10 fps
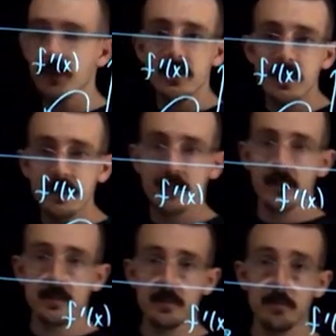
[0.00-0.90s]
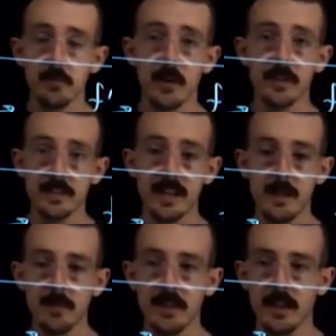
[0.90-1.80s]
Those are the, those are the
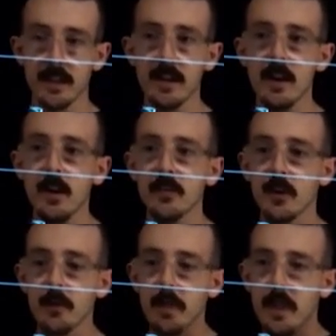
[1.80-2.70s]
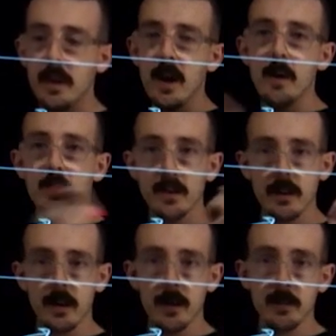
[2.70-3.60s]
same thing. So I'm
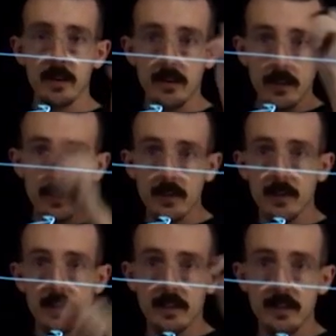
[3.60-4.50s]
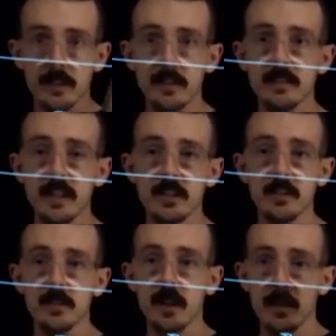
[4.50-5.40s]
going to I'm going to
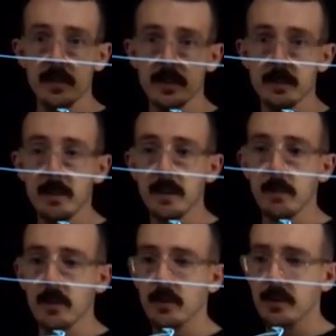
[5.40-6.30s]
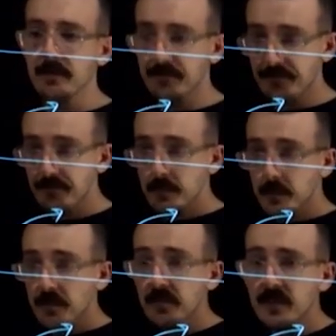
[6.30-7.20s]
section those off with this pink marker.
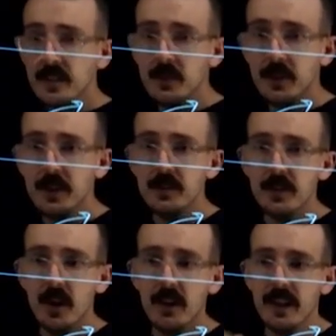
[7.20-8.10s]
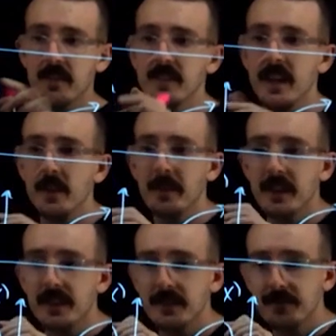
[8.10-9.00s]
So here you're concave down
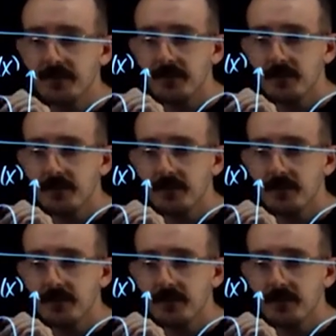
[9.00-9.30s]
because